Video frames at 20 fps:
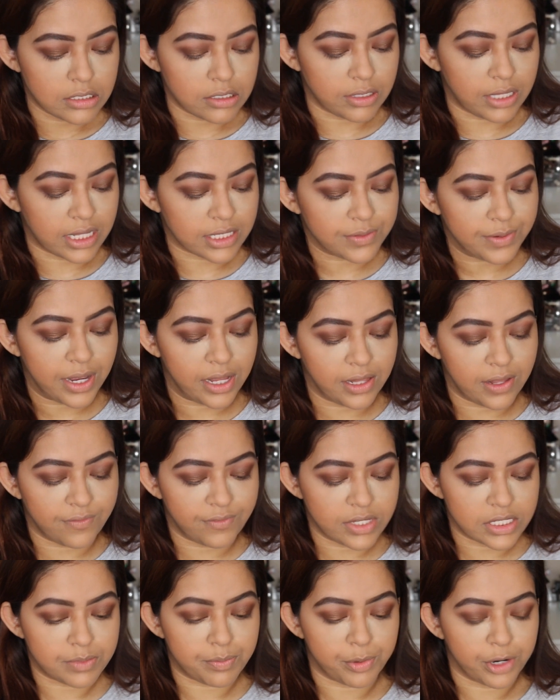So that's why I
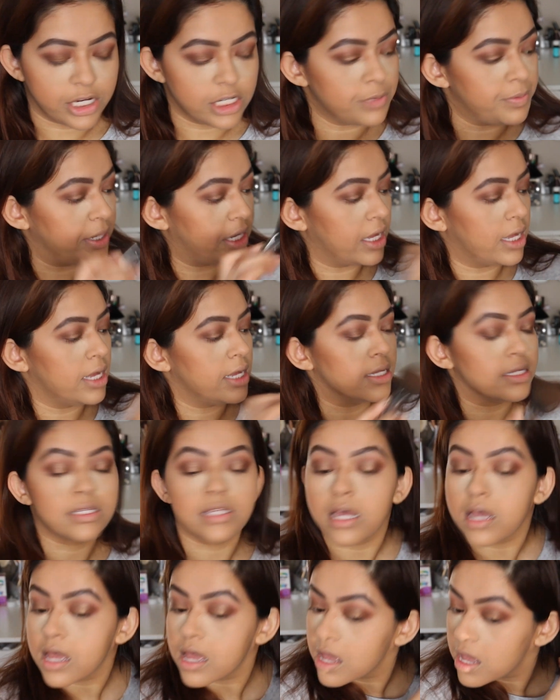love this brush,
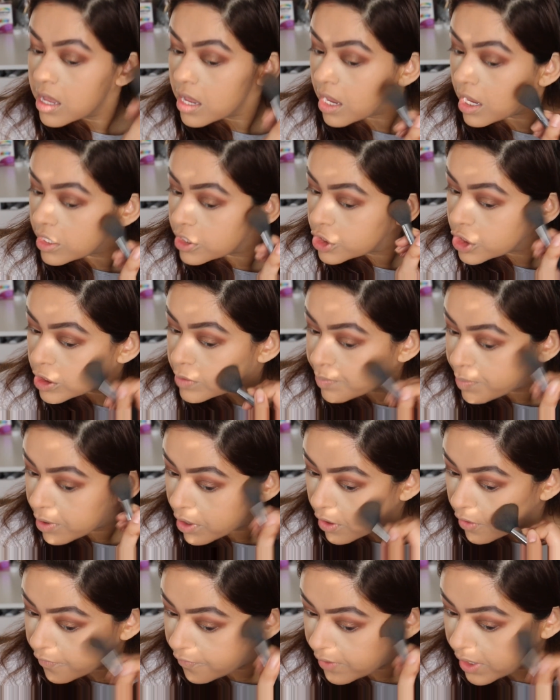because it's just
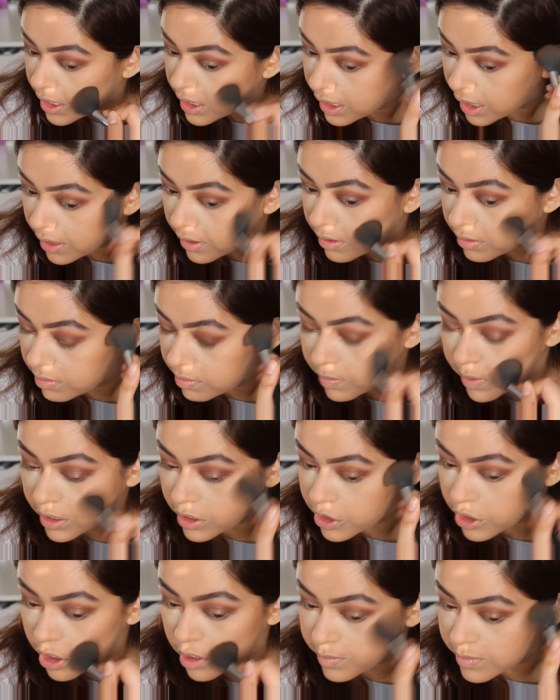perfect, like
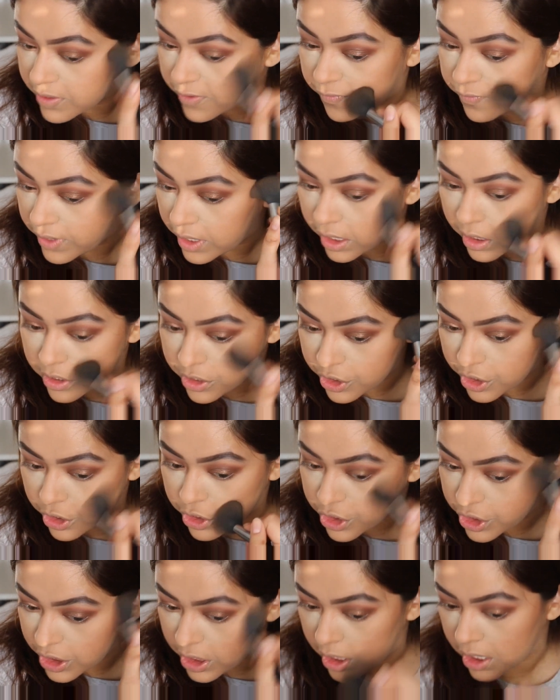in terms of fitting into
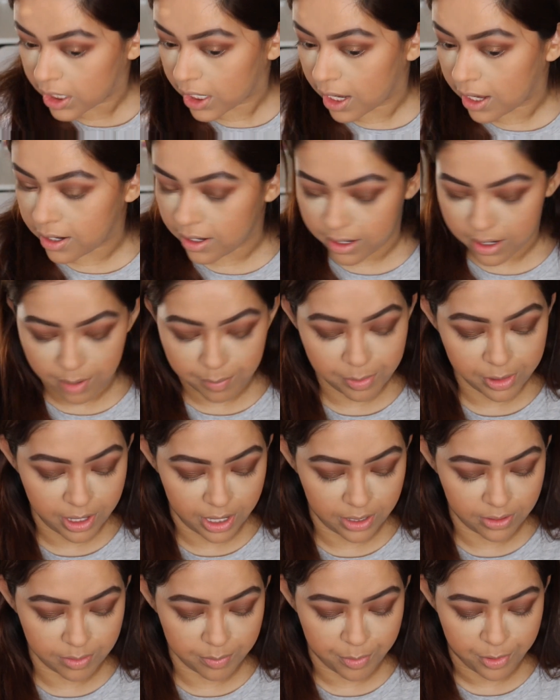your cheek and
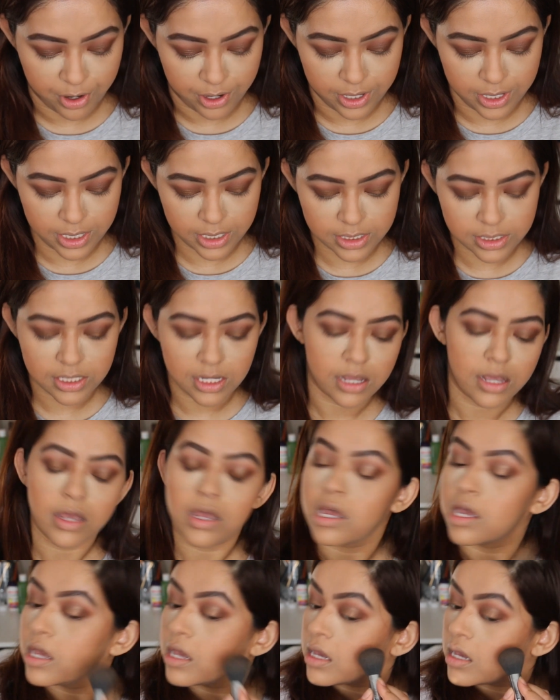applying the product.
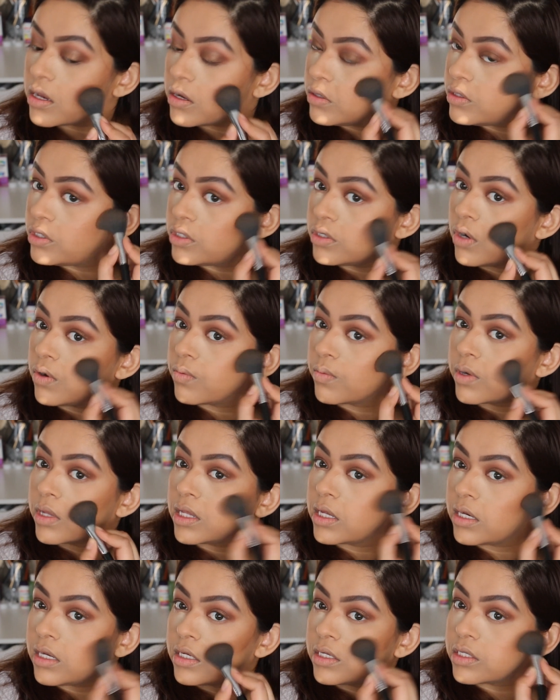You don't
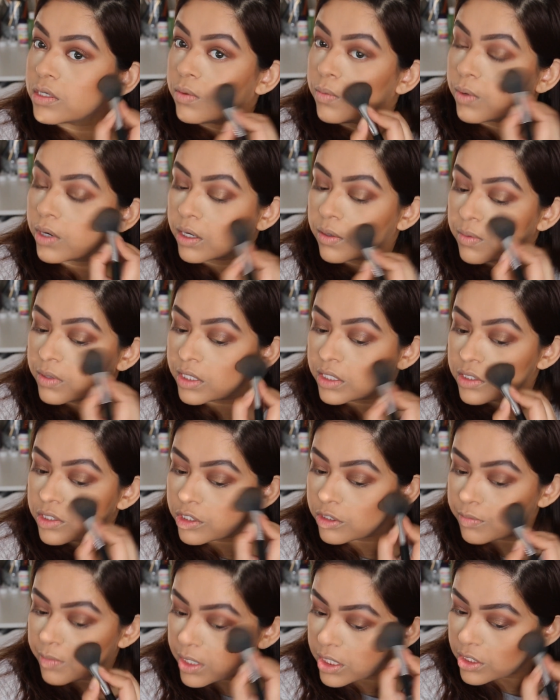really need to work with
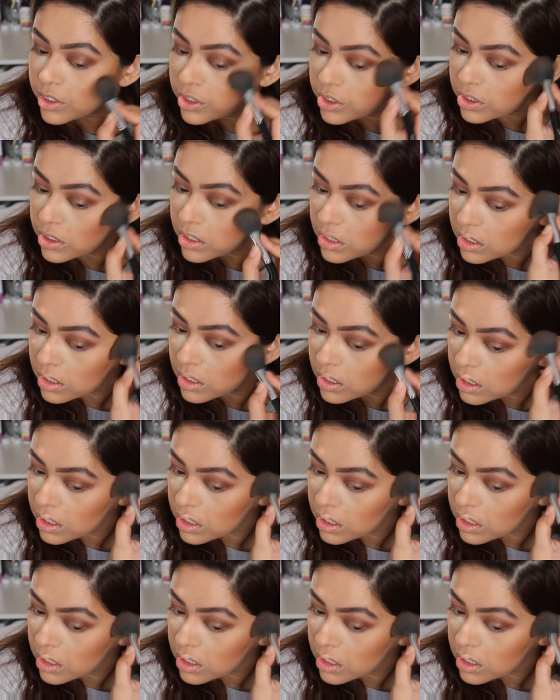it too much.